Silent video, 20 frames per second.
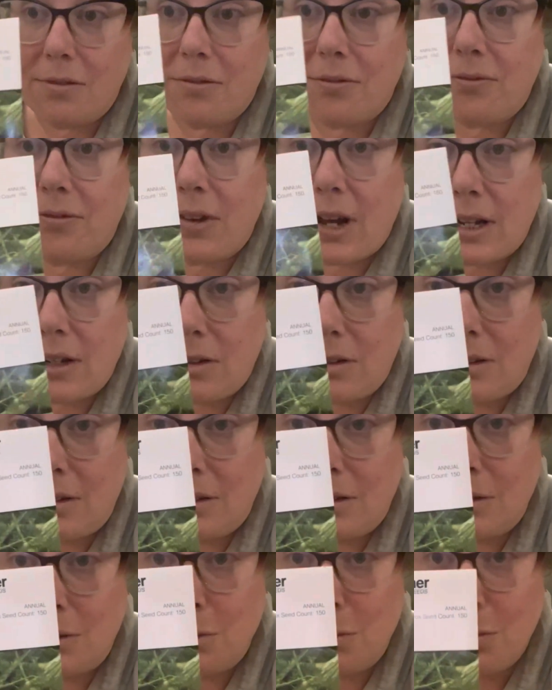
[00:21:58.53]

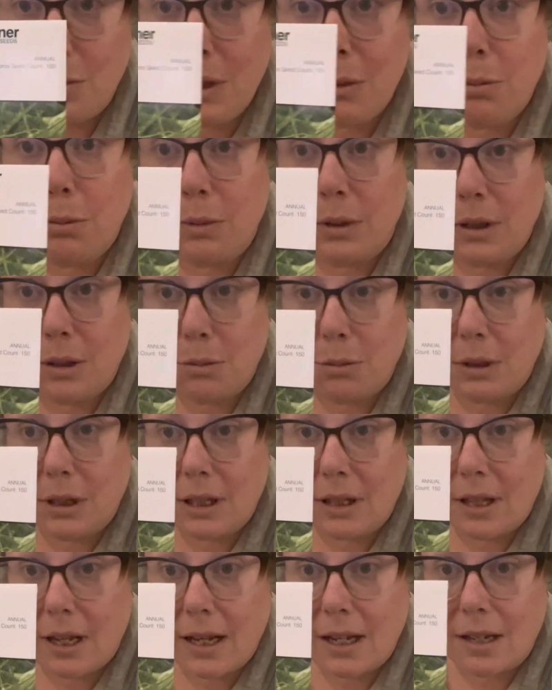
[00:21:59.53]
Fennel. We really, really
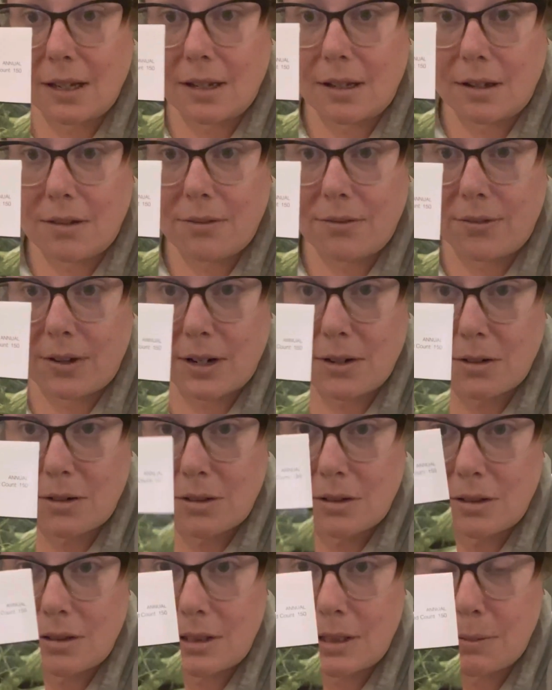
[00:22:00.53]
like
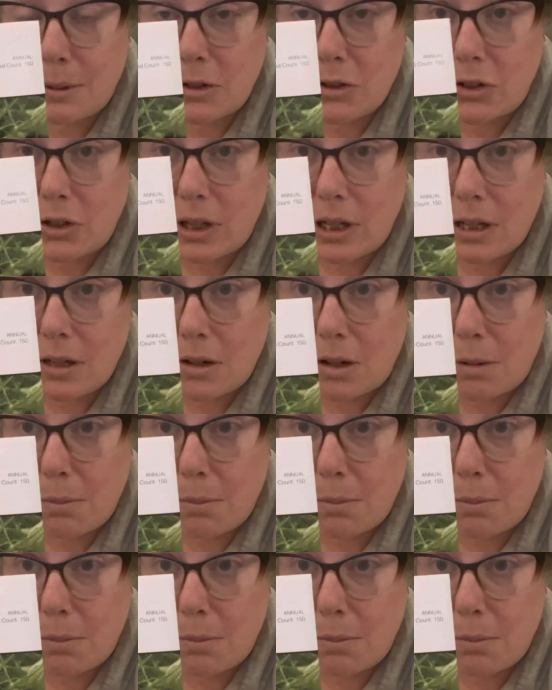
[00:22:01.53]
fennel, especially in our